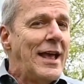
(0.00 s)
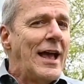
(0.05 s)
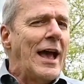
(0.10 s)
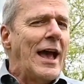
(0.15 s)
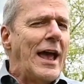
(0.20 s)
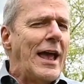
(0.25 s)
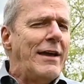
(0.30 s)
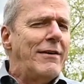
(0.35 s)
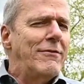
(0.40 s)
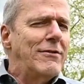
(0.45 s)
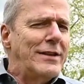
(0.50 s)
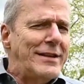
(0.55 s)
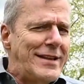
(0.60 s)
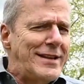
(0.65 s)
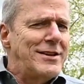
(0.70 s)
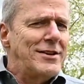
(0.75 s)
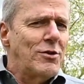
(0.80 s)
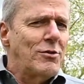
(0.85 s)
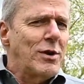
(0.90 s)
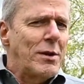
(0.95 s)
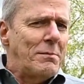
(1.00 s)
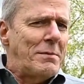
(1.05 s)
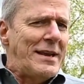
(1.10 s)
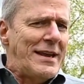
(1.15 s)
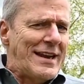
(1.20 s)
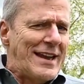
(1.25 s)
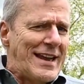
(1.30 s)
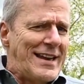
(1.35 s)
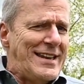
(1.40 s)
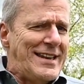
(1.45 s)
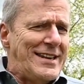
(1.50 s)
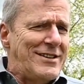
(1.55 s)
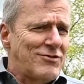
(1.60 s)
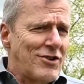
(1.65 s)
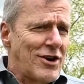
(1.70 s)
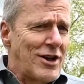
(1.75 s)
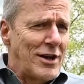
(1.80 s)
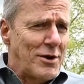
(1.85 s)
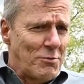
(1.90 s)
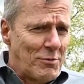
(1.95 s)
I really didn't know what a PNID
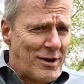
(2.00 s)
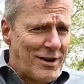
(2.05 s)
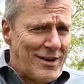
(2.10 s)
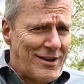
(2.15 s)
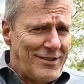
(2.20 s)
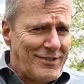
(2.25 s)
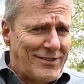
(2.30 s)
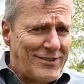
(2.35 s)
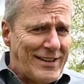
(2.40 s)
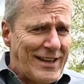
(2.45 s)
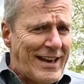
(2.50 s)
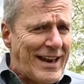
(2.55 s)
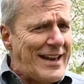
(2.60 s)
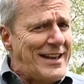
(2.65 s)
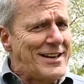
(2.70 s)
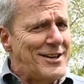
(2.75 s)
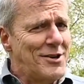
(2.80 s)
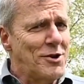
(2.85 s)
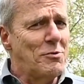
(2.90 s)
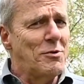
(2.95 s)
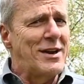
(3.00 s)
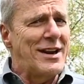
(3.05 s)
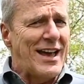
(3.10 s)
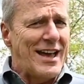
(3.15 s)
drawing was, and I didn't know what